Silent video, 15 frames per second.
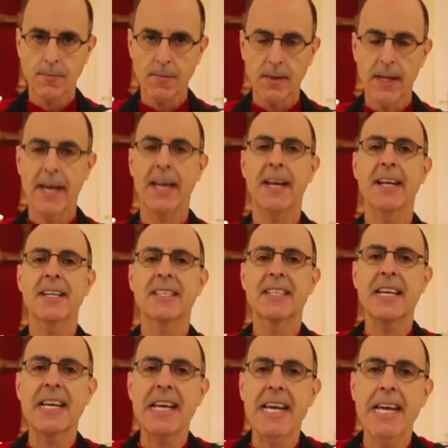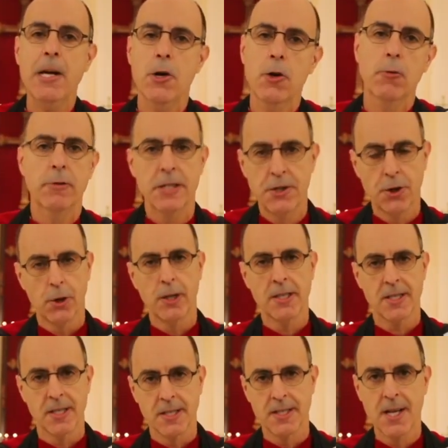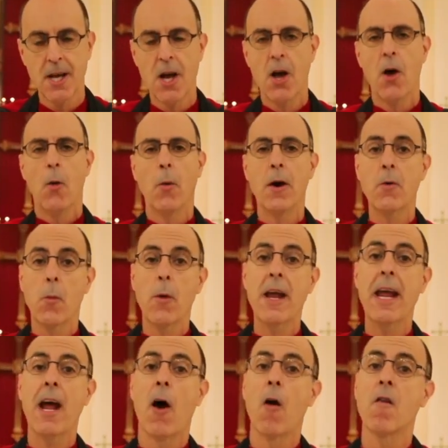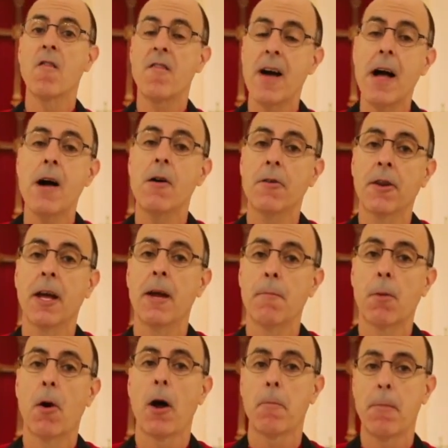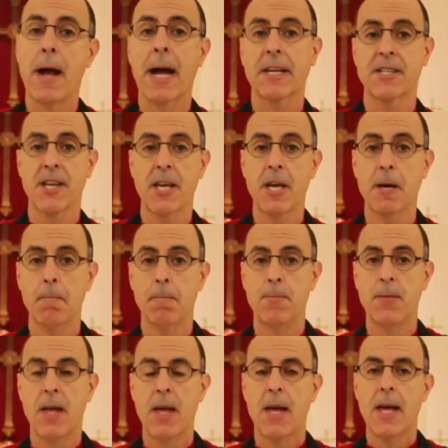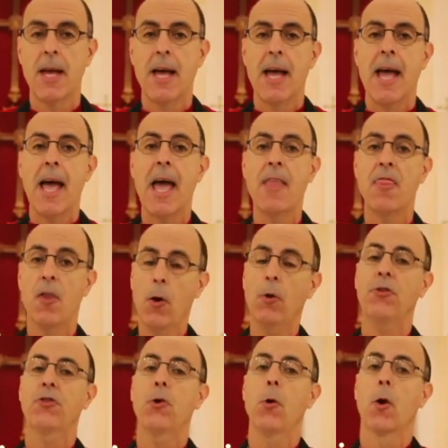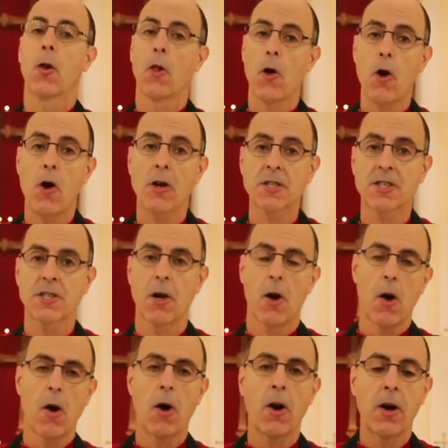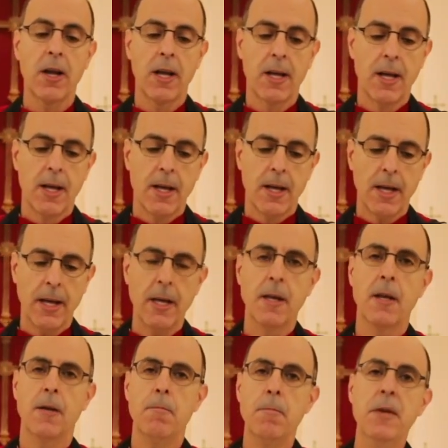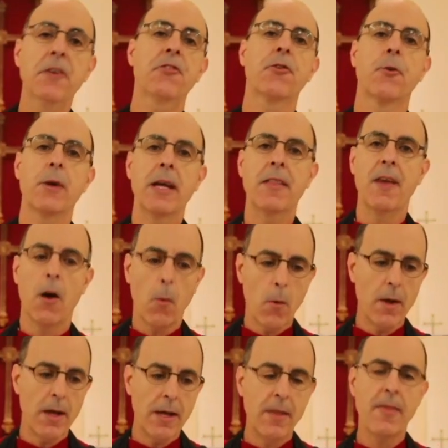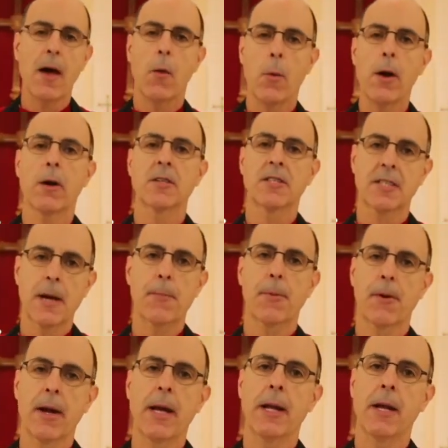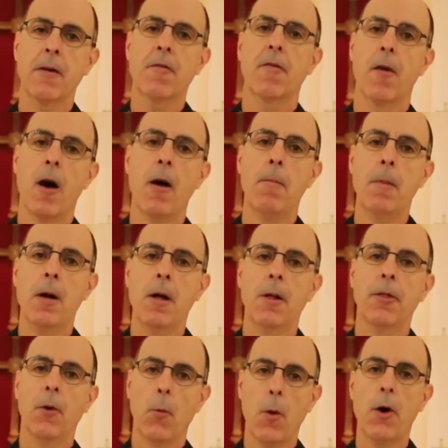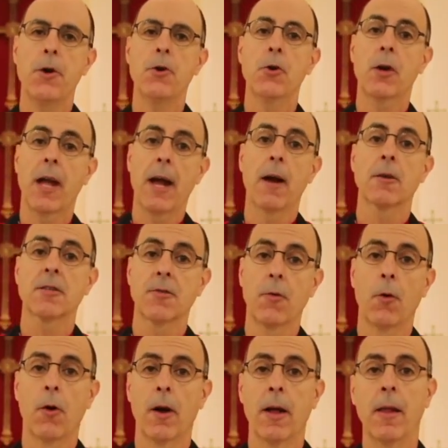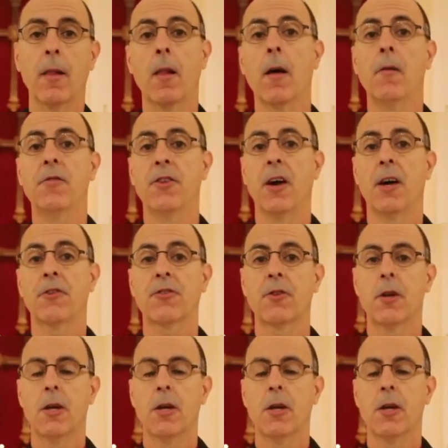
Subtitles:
and it is he who rejoices when we are found and brought back to him. And those who are lost are in misery that in that we are separated from the one who cares for and loves us.